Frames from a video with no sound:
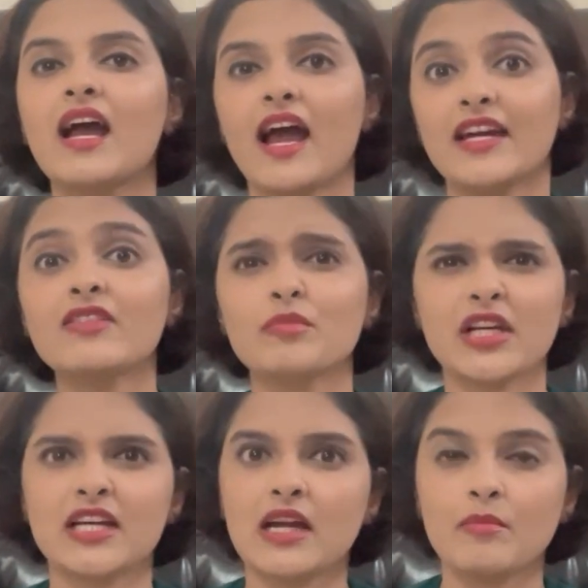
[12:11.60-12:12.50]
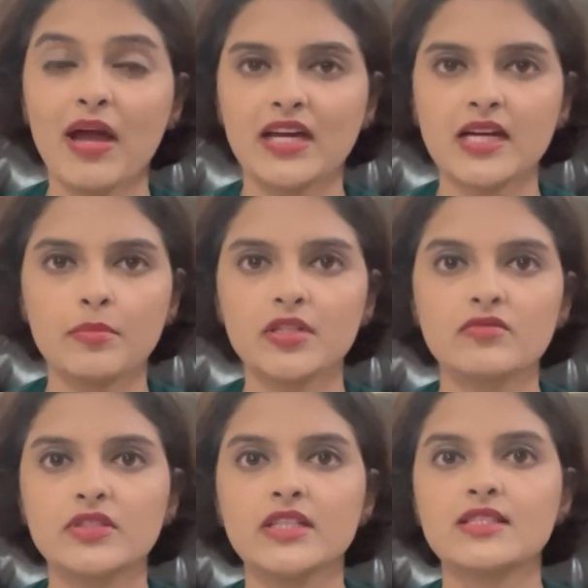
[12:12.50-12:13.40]
and is
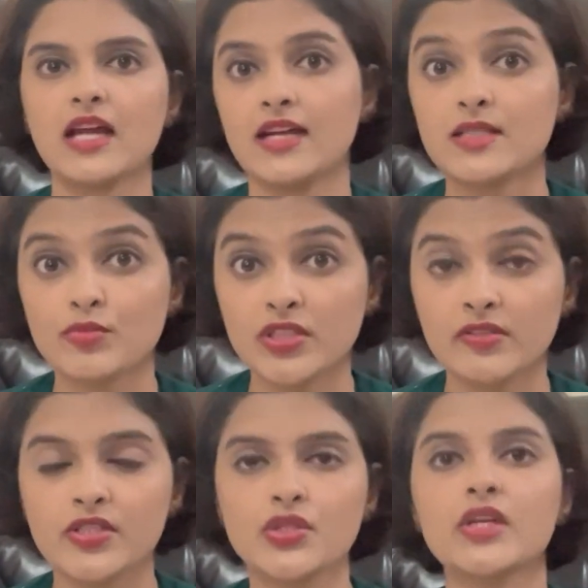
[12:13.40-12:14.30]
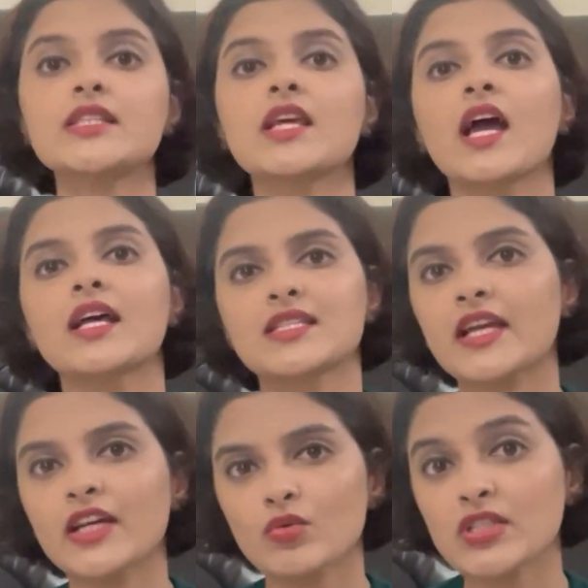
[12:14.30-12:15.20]
maladaptiveness and subjective distress.
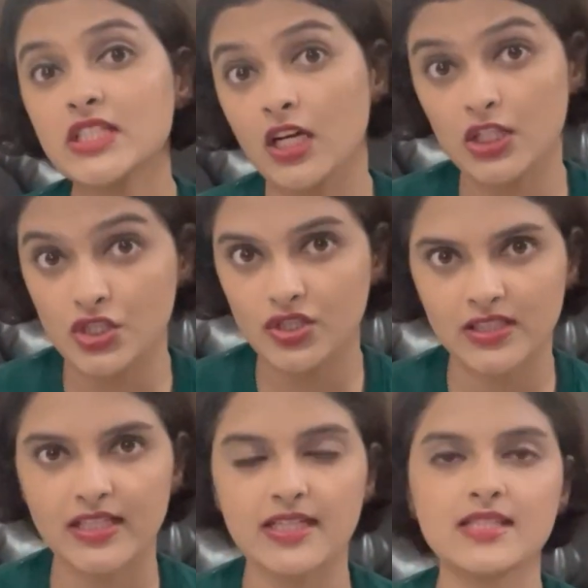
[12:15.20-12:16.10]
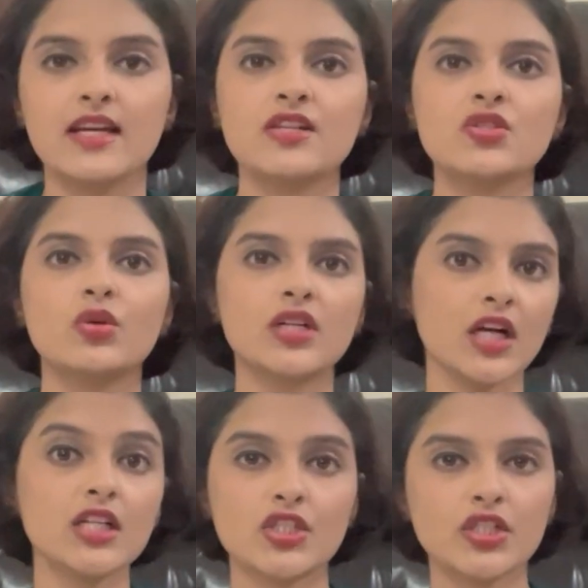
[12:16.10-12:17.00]
Second was culture, that I said. So
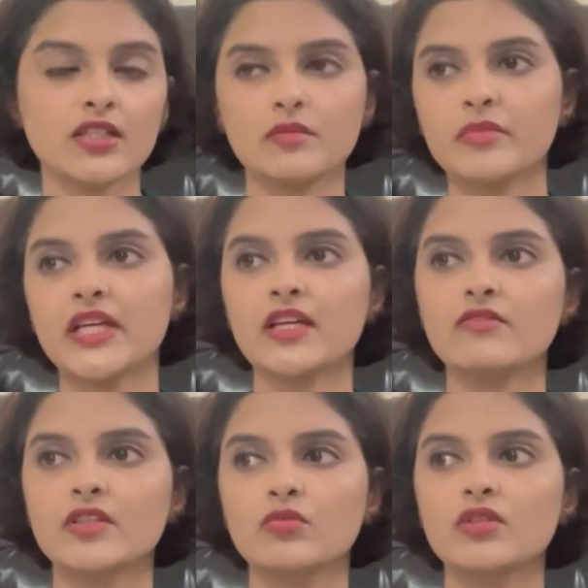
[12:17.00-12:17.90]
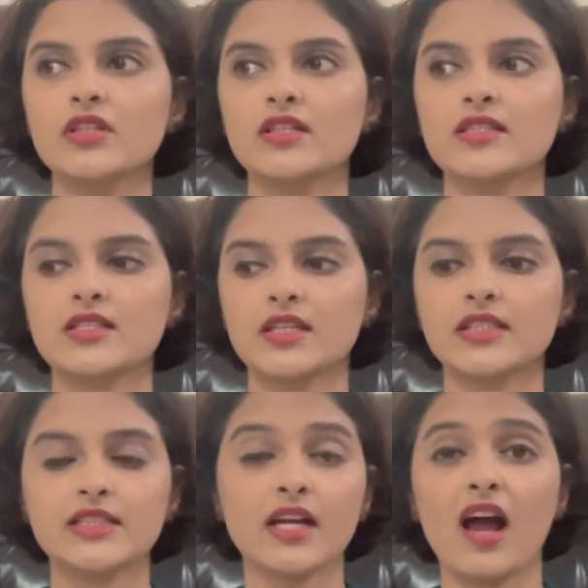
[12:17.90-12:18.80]
culture mein we would say that
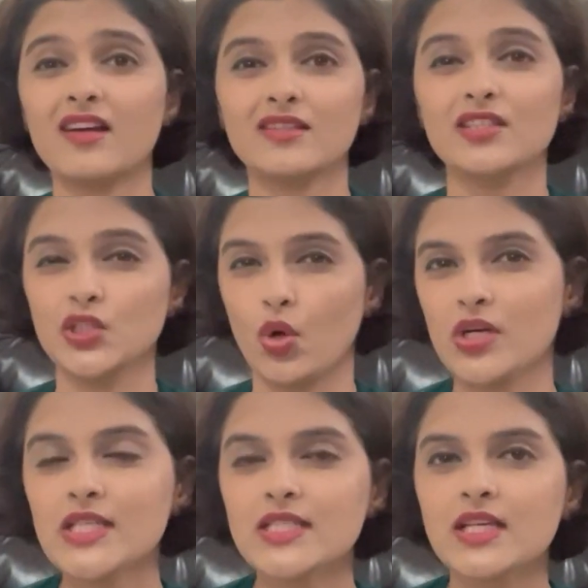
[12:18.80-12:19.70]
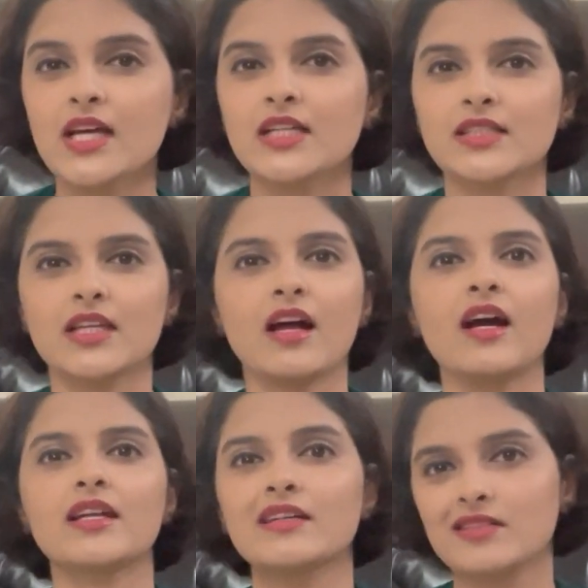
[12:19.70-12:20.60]
there are laws, there
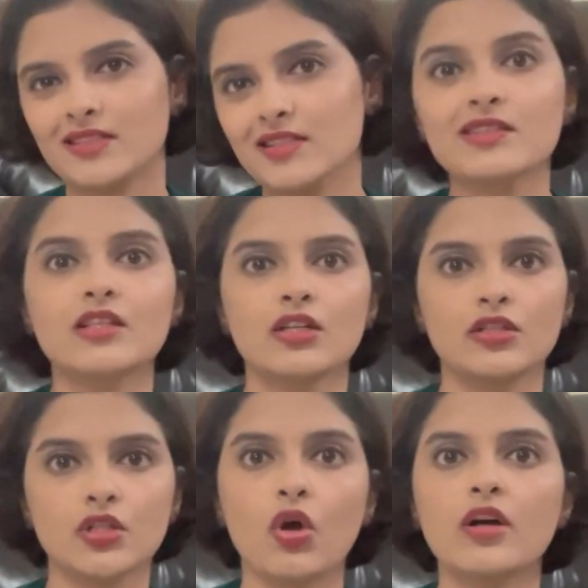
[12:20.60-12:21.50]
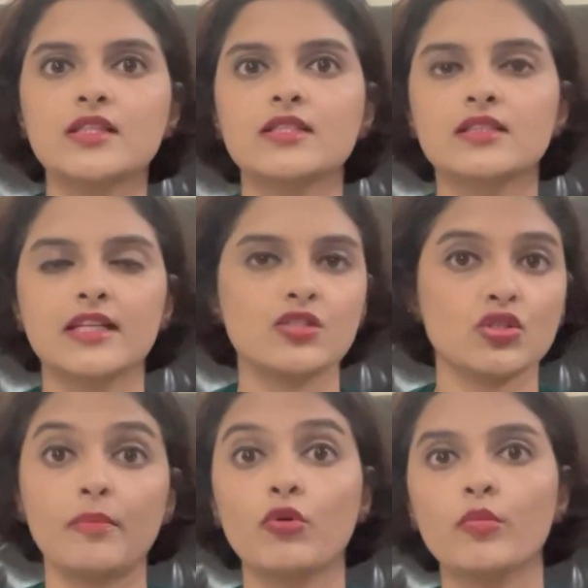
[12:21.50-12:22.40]
are written laws, this
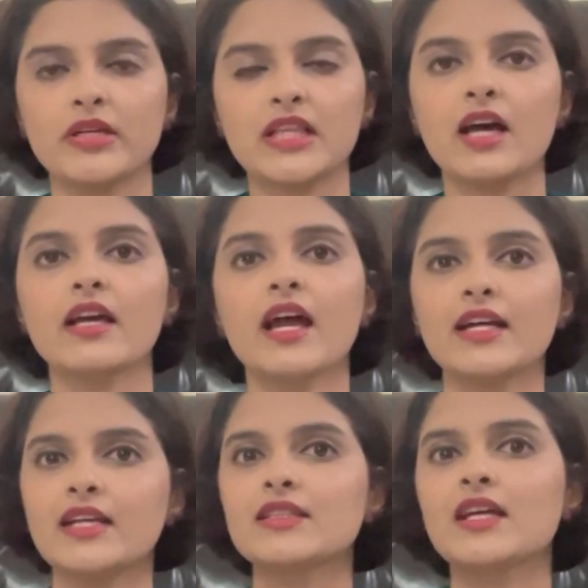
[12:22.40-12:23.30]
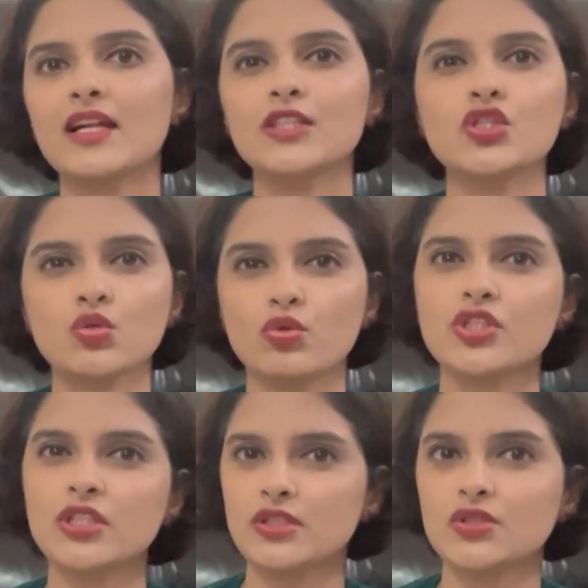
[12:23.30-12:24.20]
sabko pata hai, and then there are the
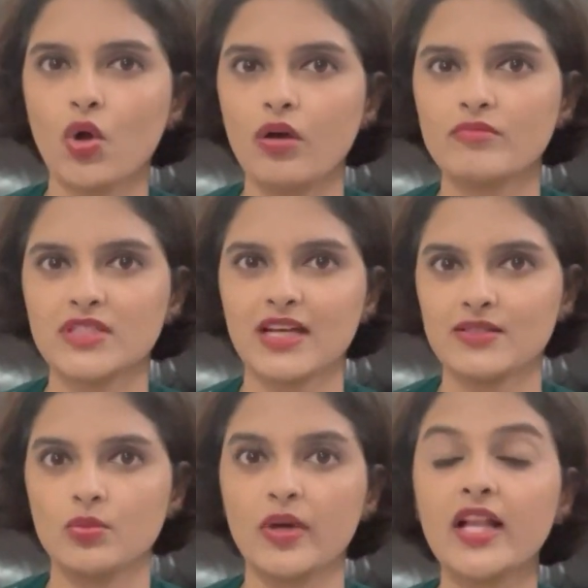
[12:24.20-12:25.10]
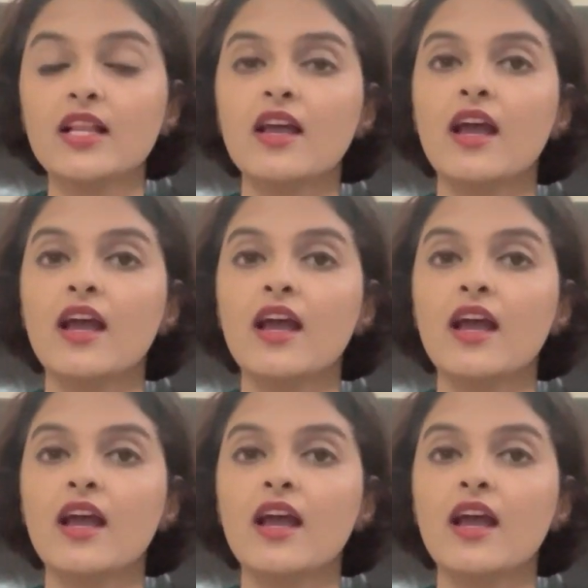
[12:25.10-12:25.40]
social norms as well,